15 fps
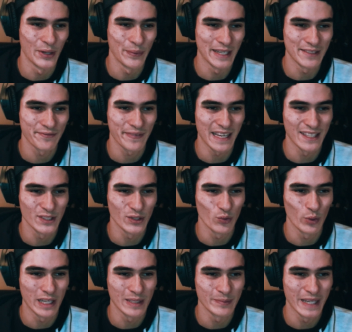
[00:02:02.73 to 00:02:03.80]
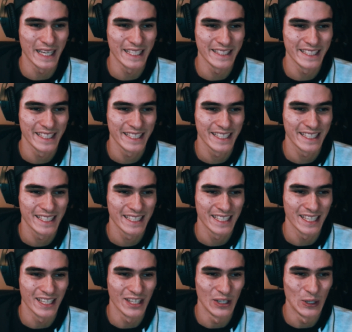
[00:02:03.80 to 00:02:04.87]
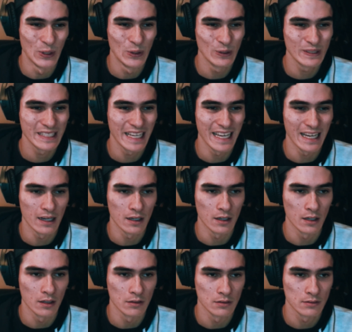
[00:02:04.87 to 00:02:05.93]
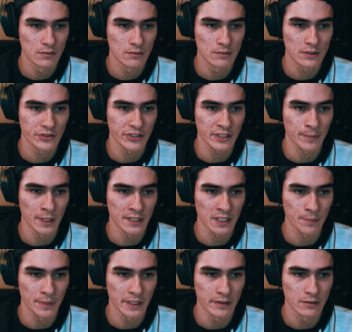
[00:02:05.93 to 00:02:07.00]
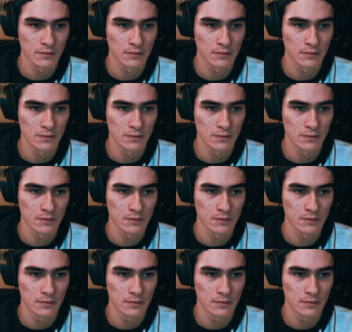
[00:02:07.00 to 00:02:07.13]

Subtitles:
but I found a wingman. Oh yeah, it's just a Mozambique.